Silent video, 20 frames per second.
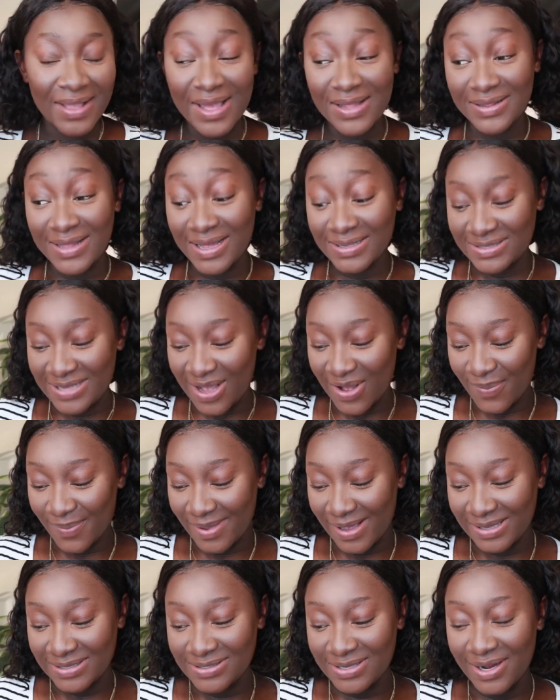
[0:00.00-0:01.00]

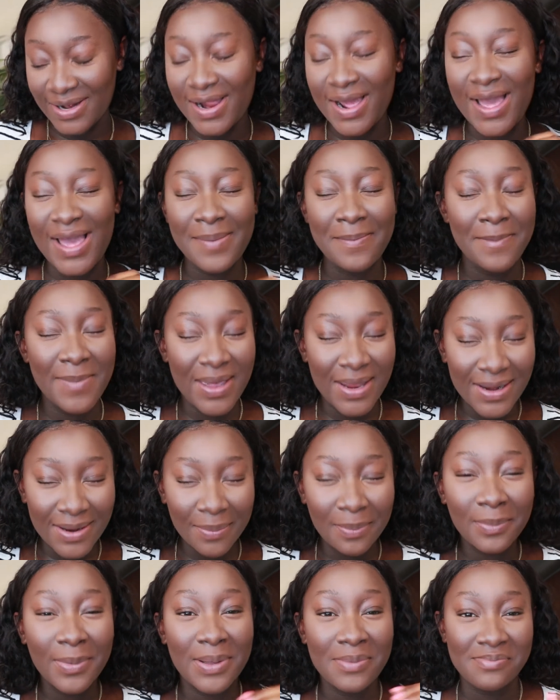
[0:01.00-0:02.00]
I made
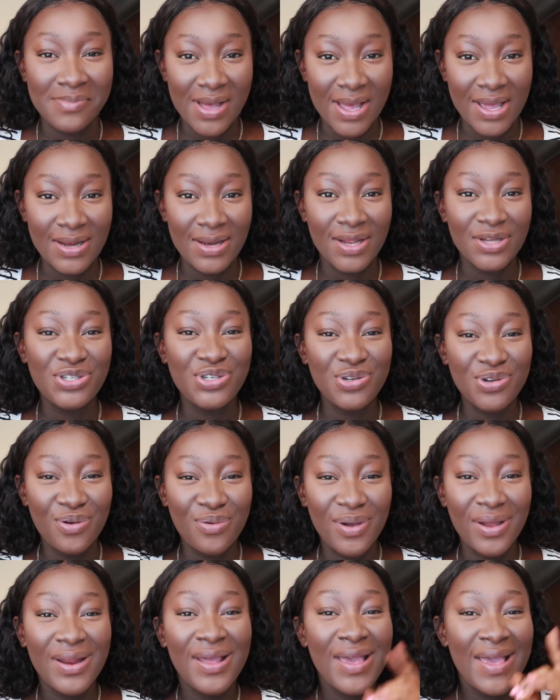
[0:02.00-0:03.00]
up my mind that, you know
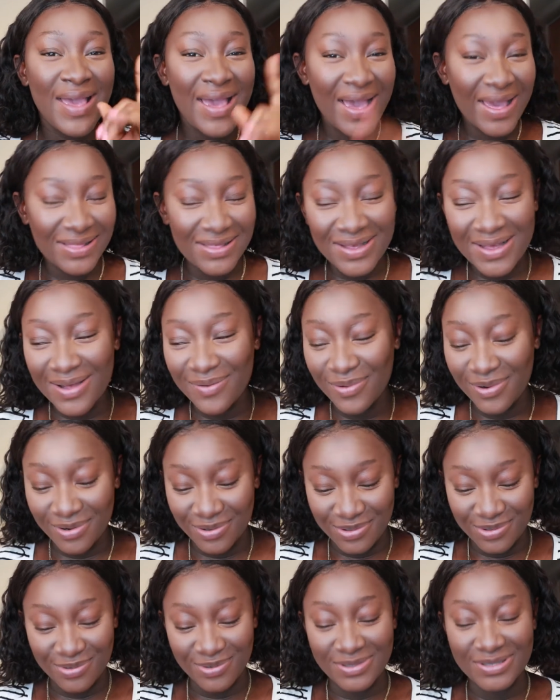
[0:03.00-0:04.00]
what? I think I want
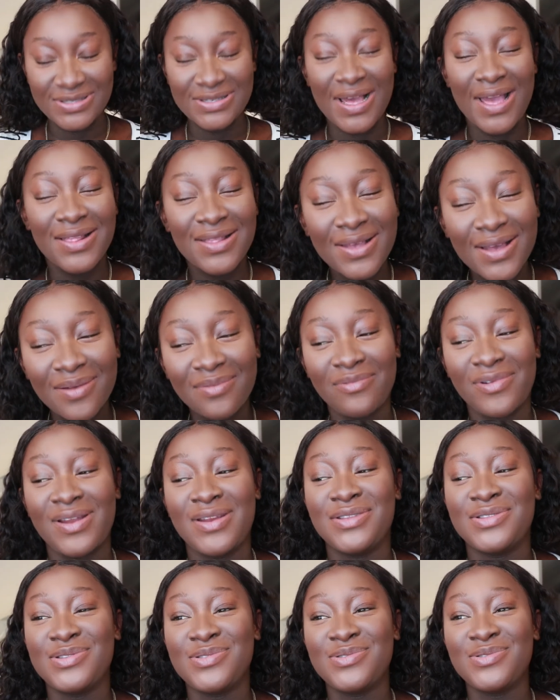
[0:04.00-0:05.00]
to do this. I think I'm
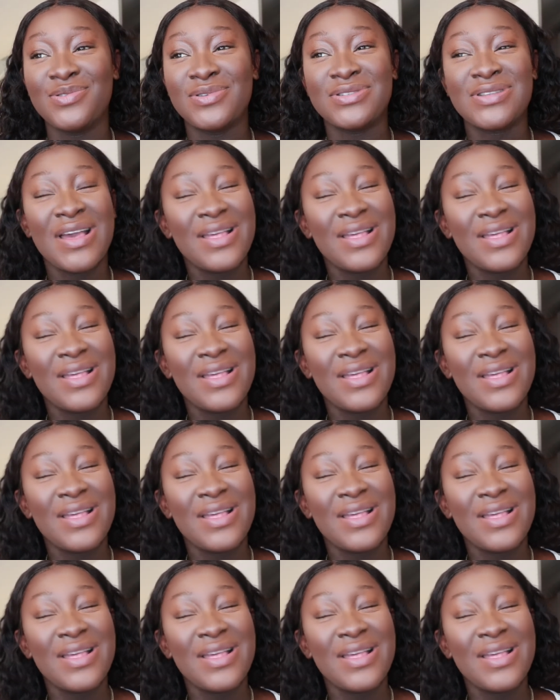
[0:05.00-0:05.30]
ready to do this.